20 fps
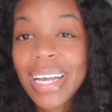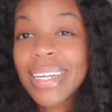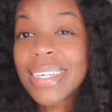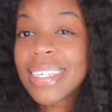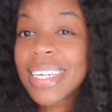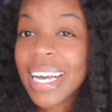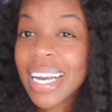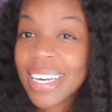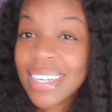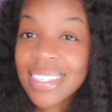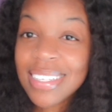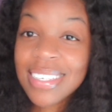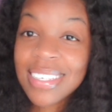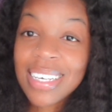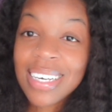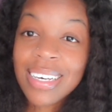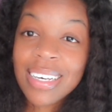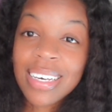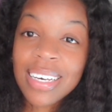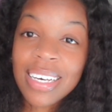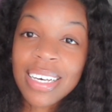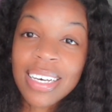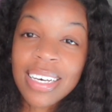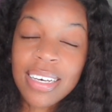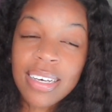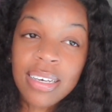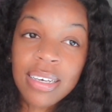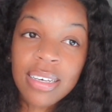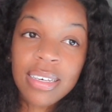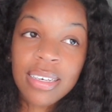dancing,
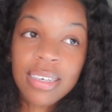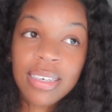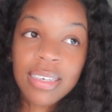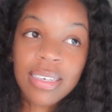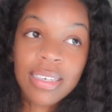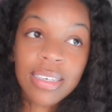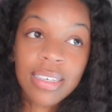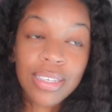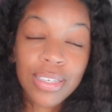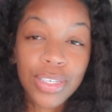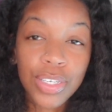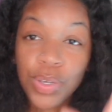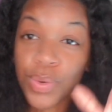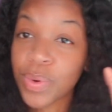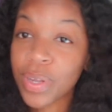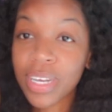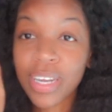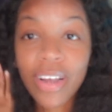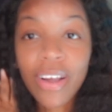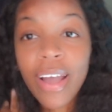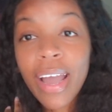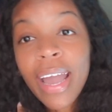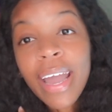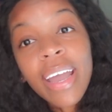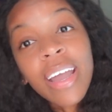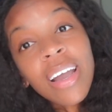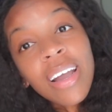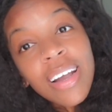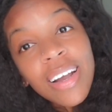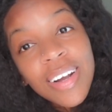doing your
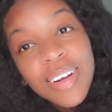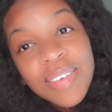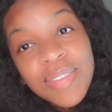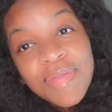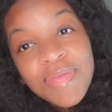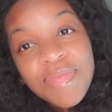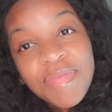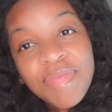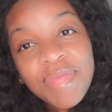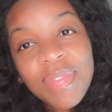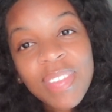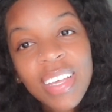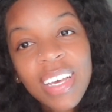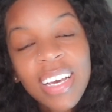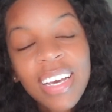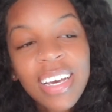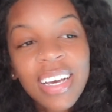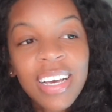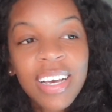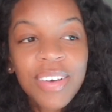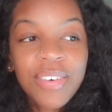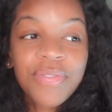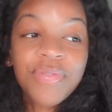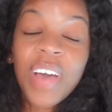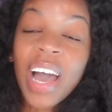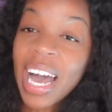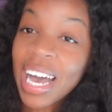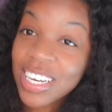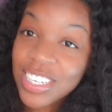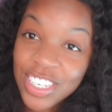hair,
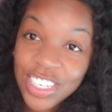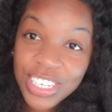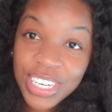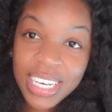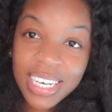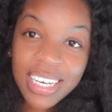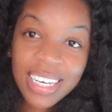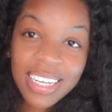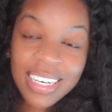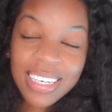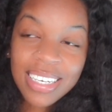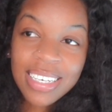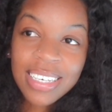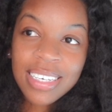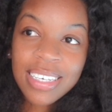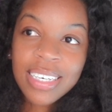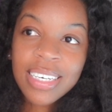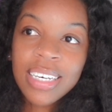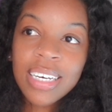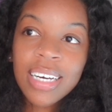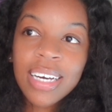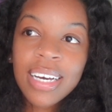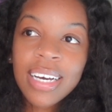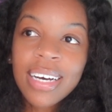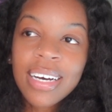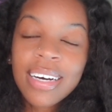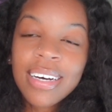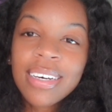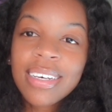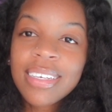fashion.
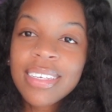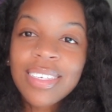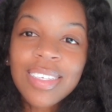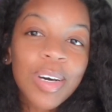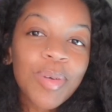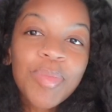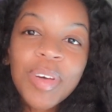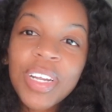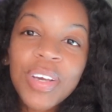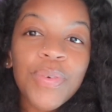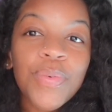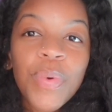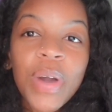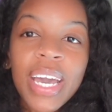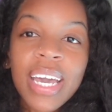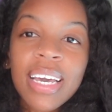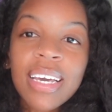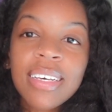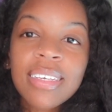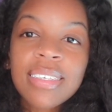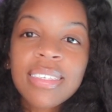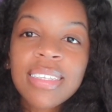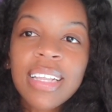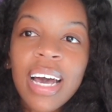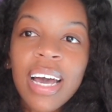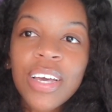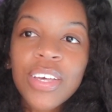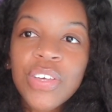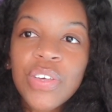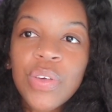So many ways
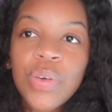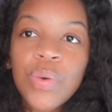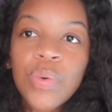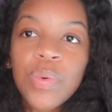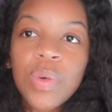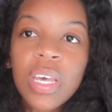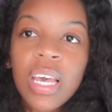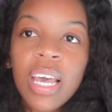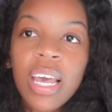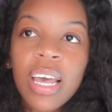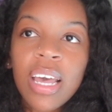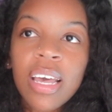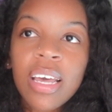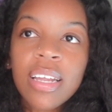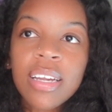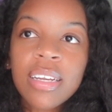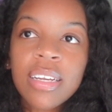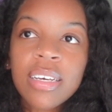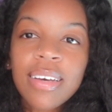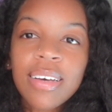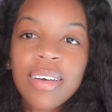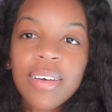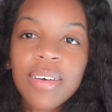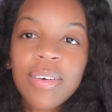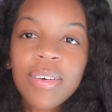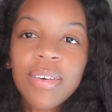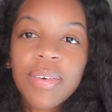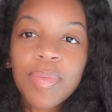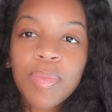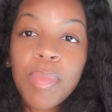that you can
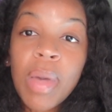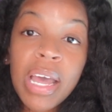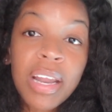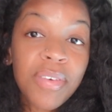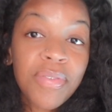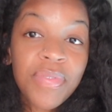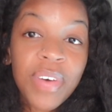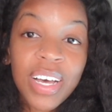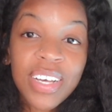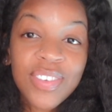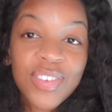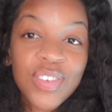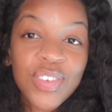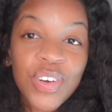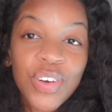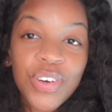manifest your